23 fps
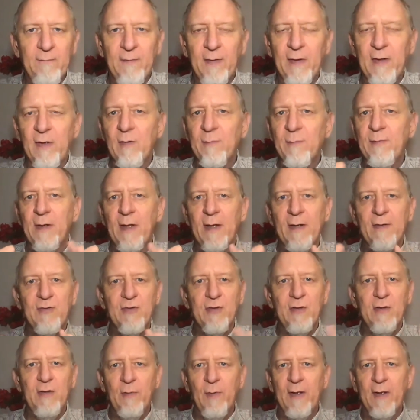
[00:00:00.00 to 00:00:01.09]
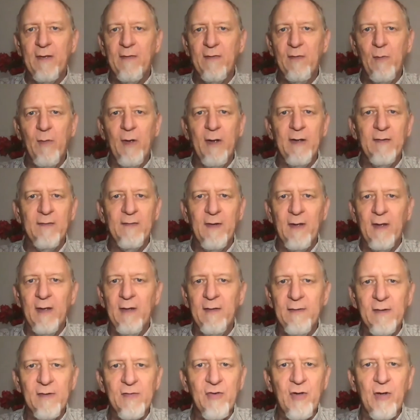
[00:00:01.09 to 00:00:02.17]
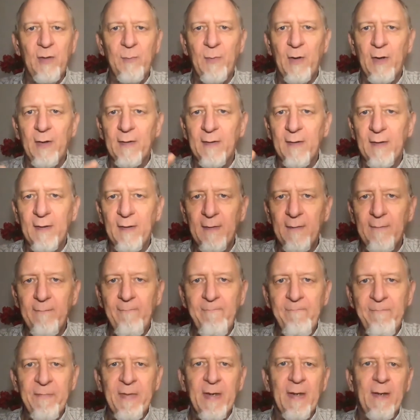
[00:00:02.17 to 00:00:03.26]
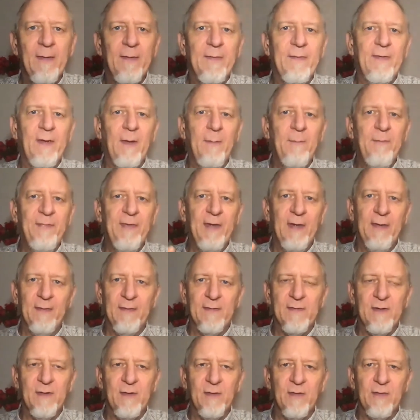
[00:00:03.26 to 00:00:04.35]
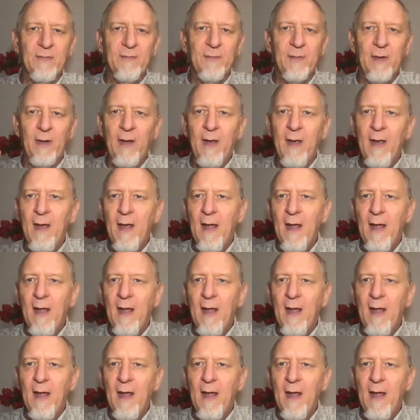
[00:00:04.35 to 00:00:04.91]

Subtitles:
video production, UX, UI design, digital marketing, something that's useful.